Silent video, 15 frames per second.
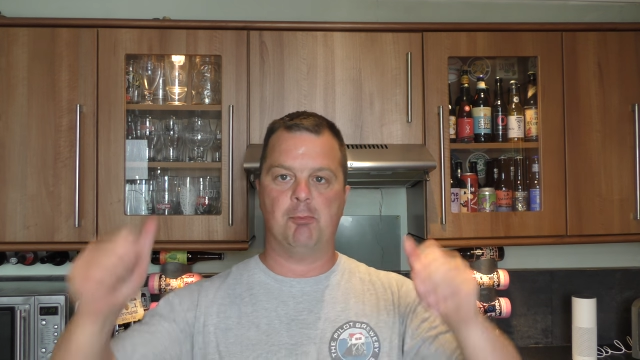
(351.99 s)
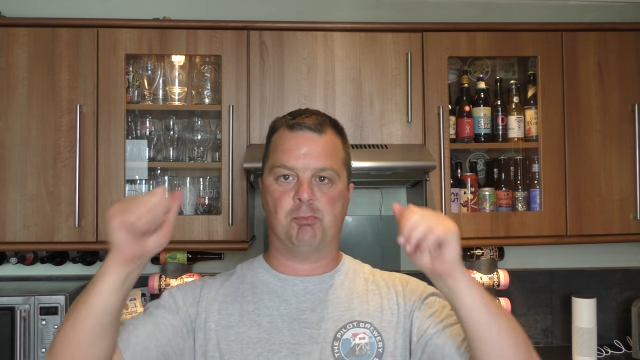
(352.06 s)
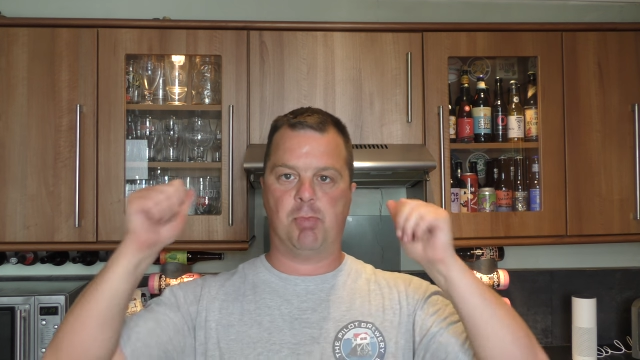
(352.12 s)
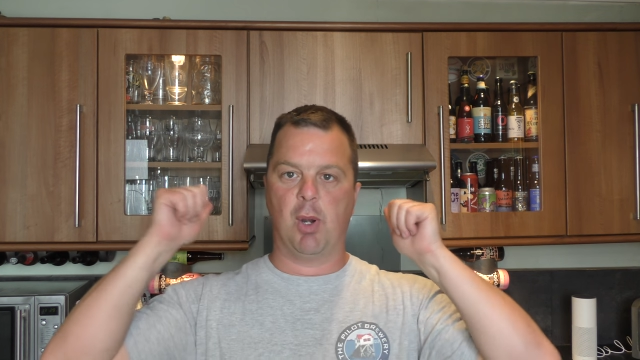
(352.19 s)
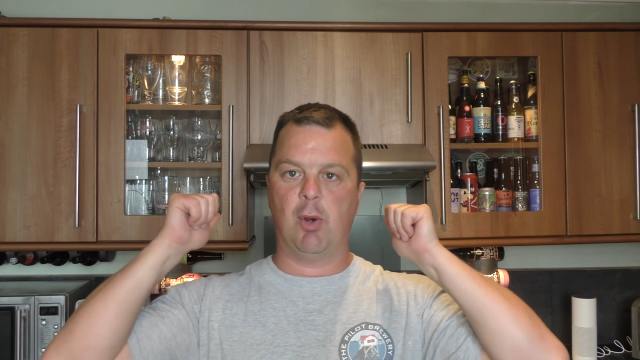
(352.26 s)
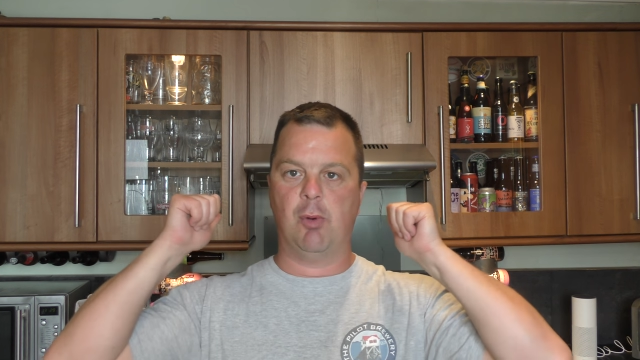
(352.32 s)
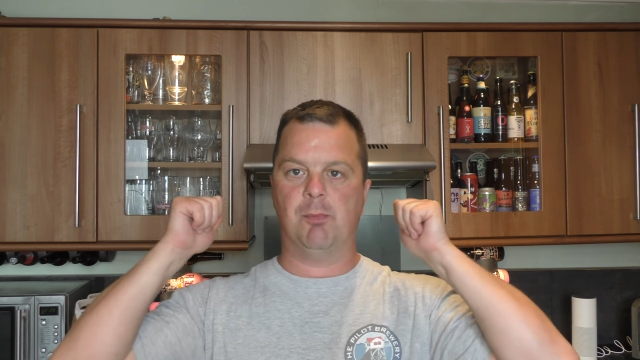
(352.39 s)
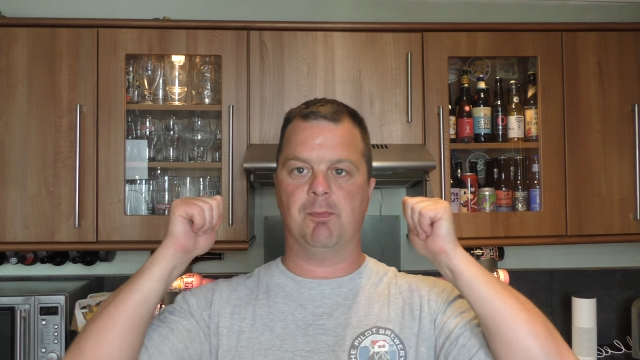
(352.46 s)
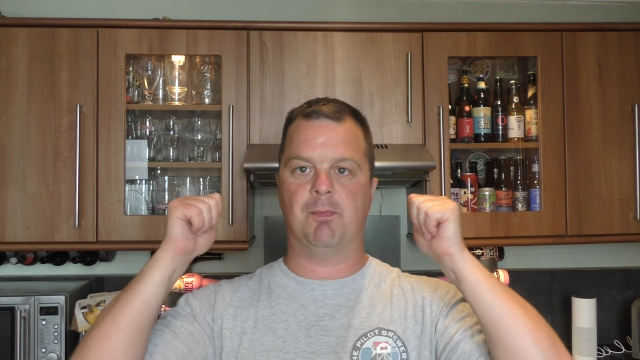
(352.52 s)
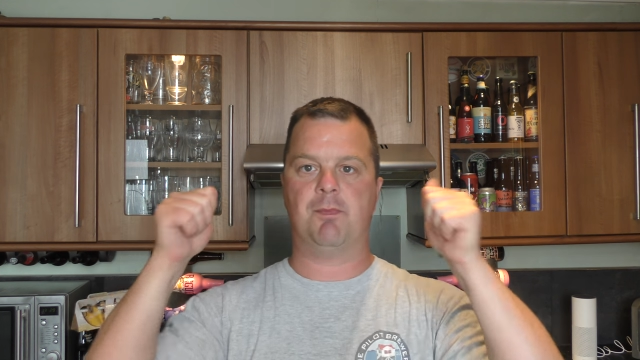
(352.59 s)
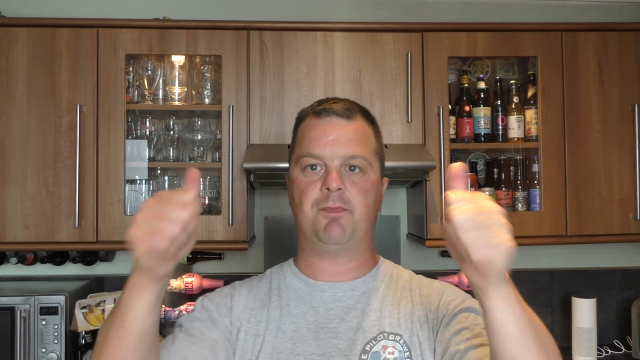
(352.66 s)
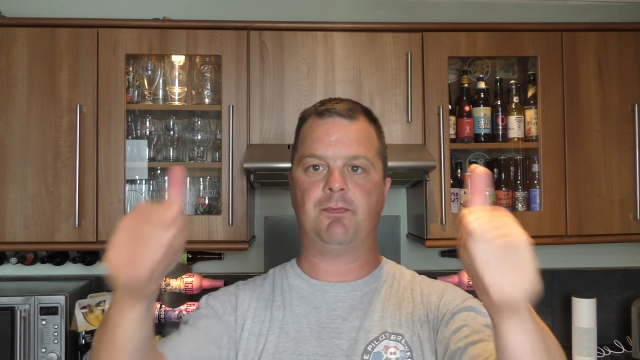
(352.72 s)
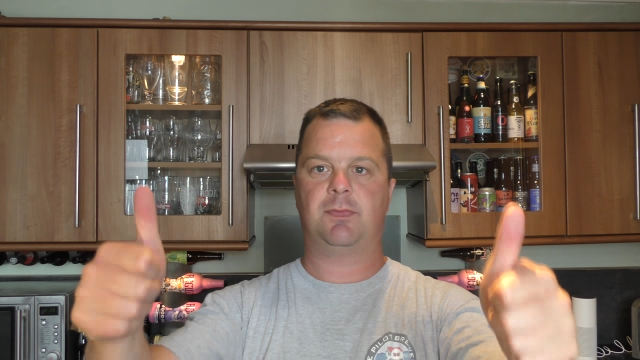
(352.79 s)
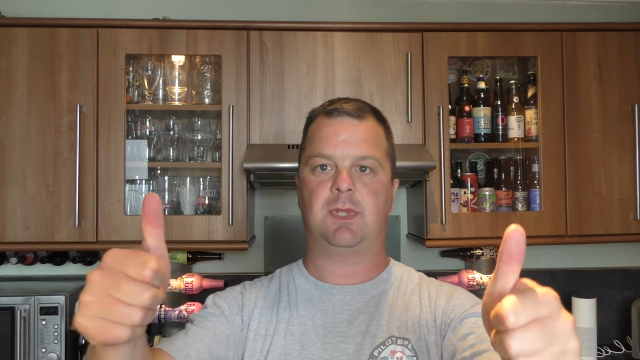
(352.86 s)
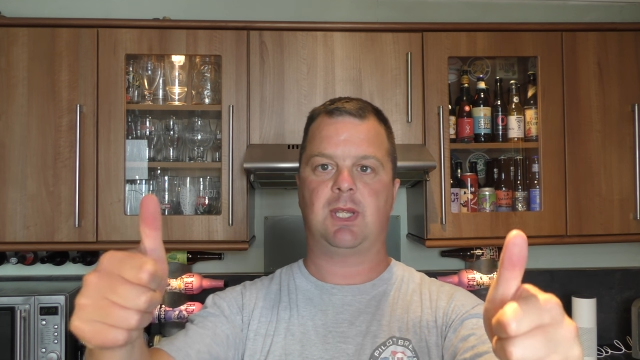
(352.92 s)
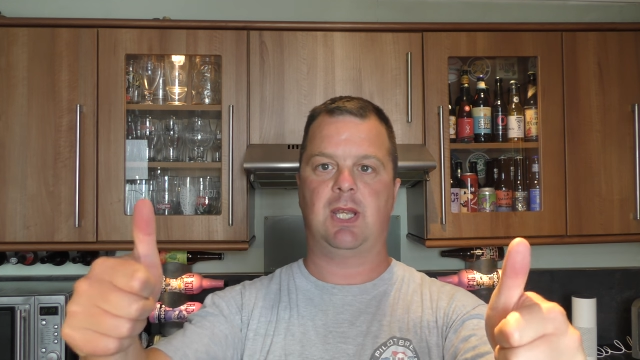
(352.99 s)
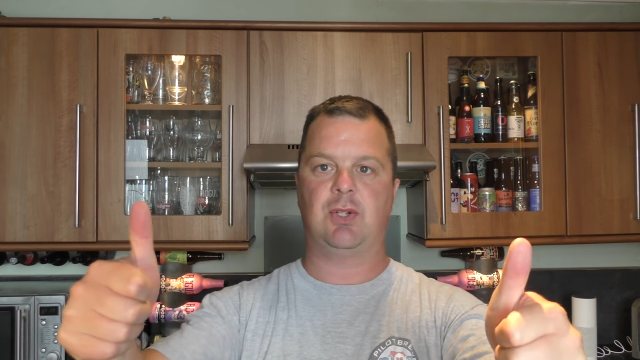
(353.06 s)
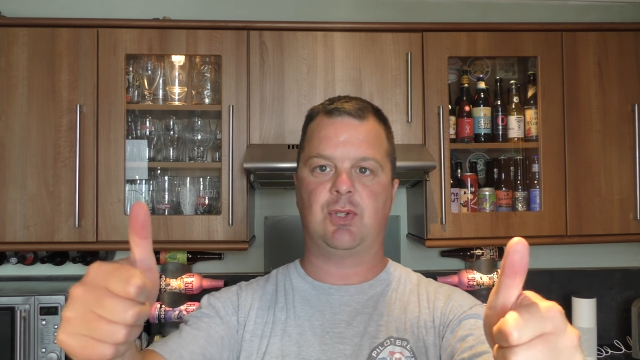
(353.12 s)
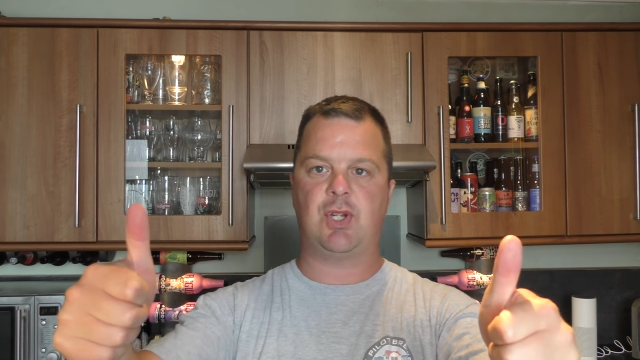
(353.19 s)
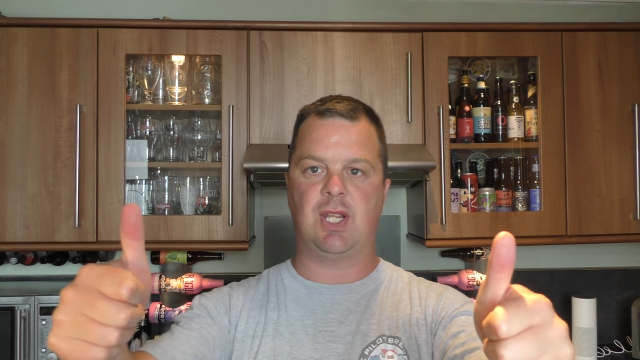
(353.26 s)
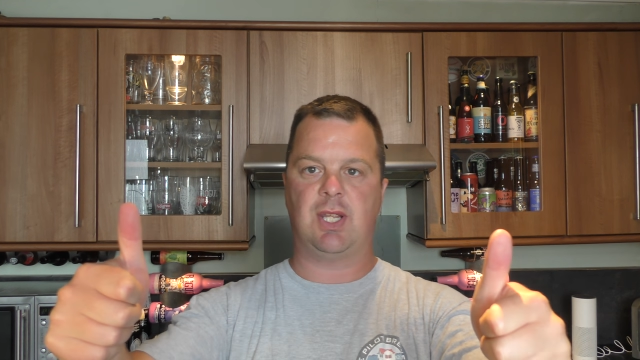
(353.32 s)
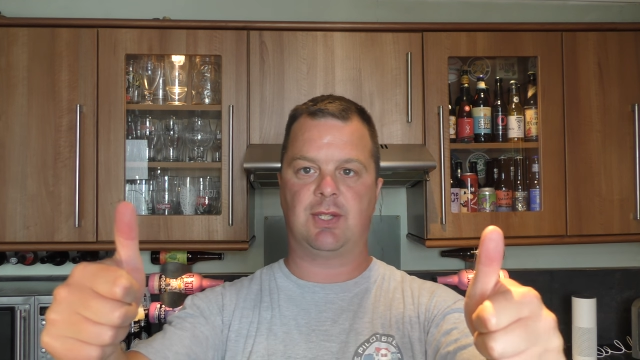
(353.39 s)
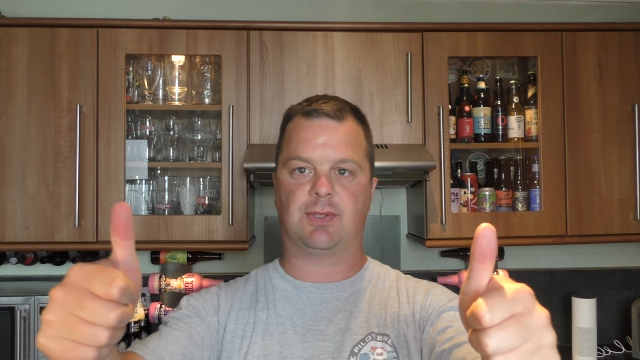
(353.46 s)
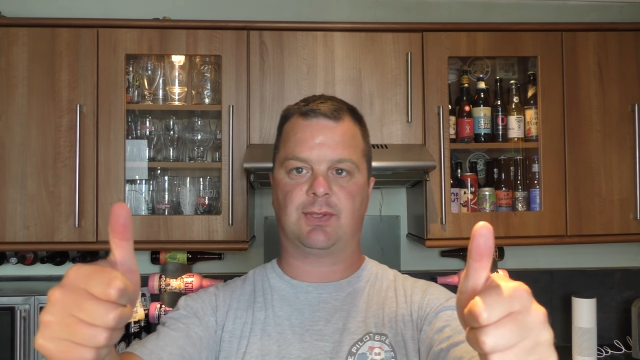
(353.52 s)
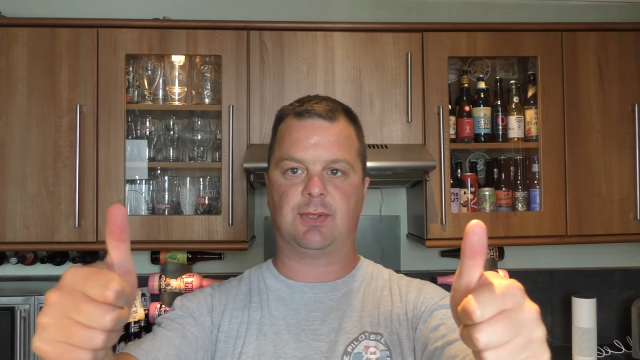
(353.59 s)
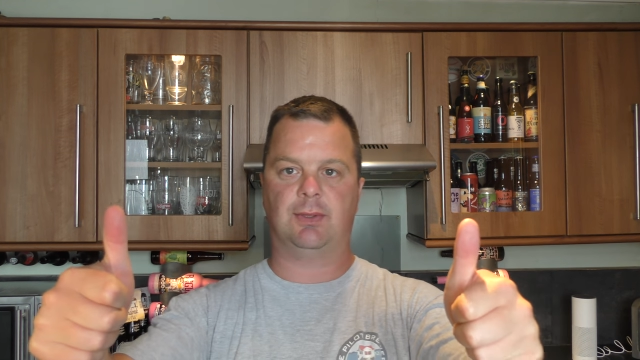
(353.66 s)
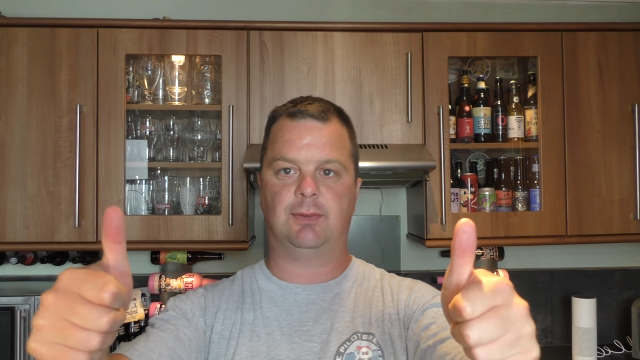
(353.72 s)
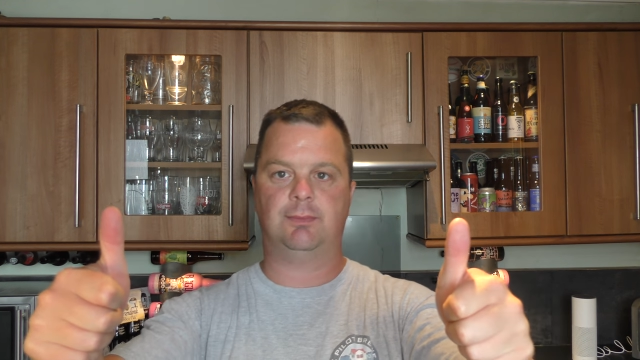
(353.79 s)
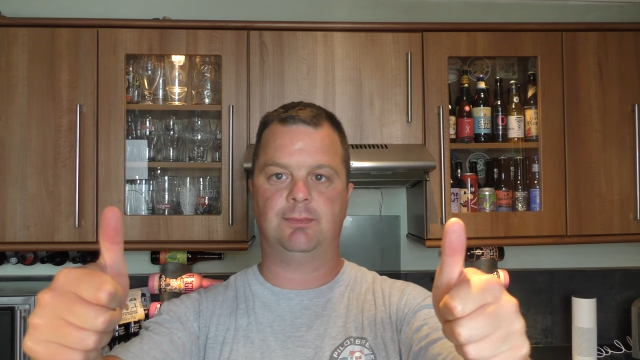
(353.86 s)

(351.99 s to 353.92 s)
Boom! And cheers.